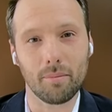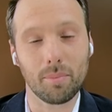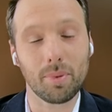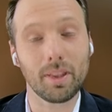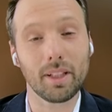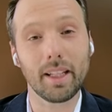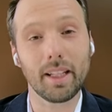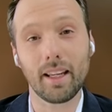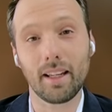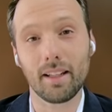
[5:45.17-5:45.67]

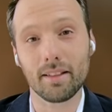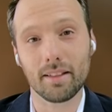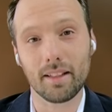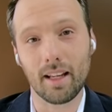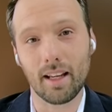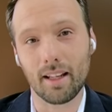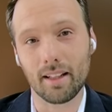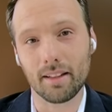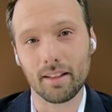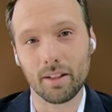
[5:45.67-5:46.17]
pleased
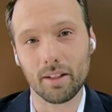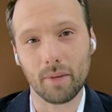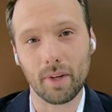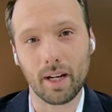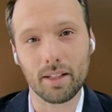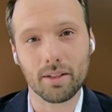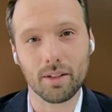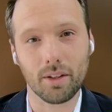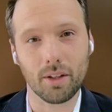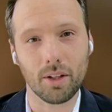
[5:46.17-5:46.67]
that their
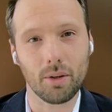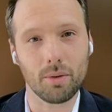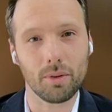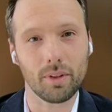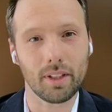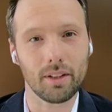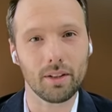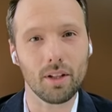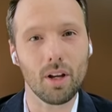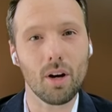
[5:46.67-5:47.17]
rates are
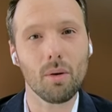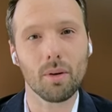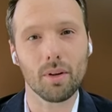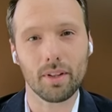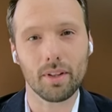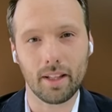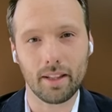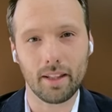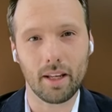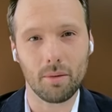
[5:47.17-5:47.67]
usually
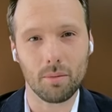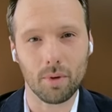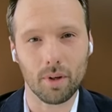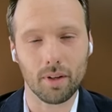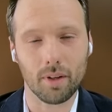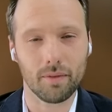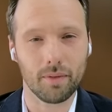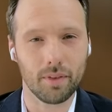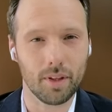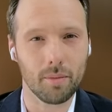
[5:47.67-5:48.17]
lower than they
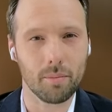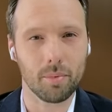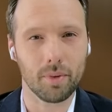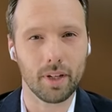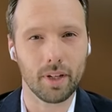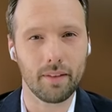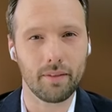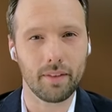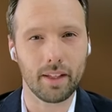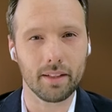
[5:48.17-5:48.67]
were for the
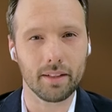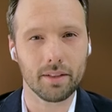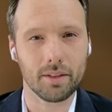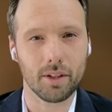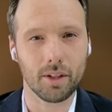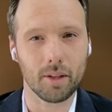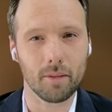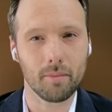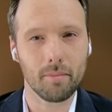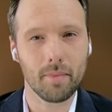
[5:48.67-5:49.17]
previous
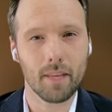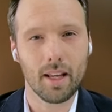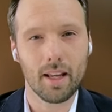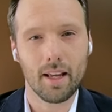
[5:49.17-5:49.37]
term.